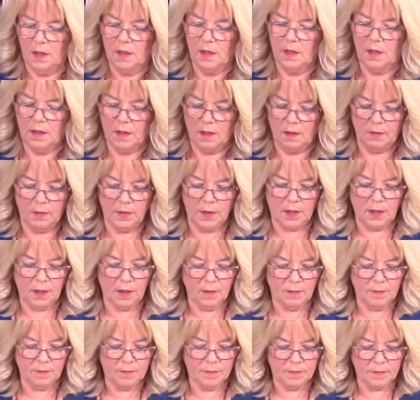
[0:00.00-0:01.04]
There we
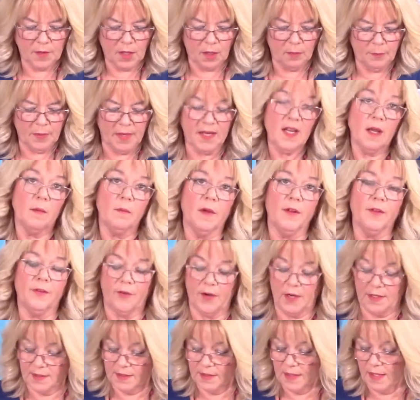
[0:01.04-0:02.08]
go. I'll pick up my
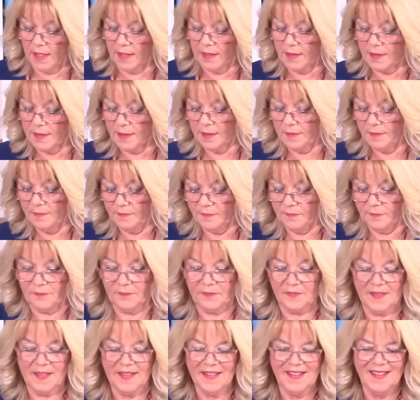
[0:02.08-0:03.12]
threads later.
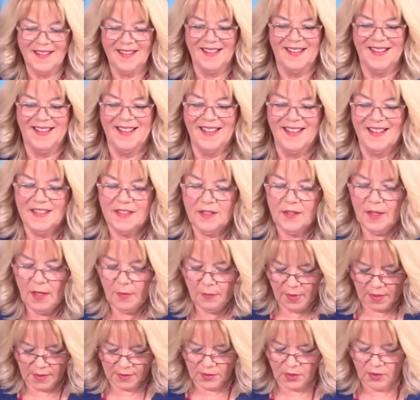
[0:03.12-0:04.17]
So there
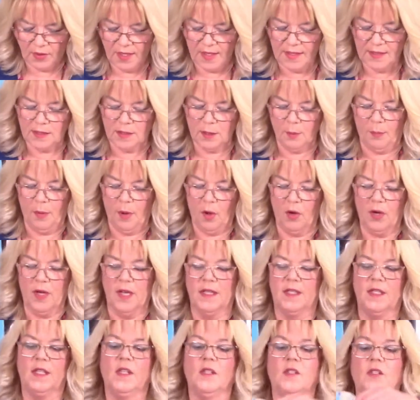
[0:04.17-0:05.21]
we are. So there's the
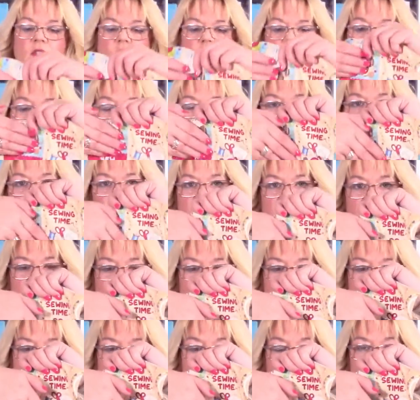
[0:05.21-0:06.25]
pocket installed,
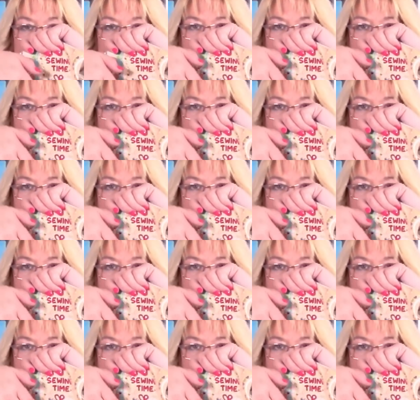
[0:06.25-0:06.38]
and this one's a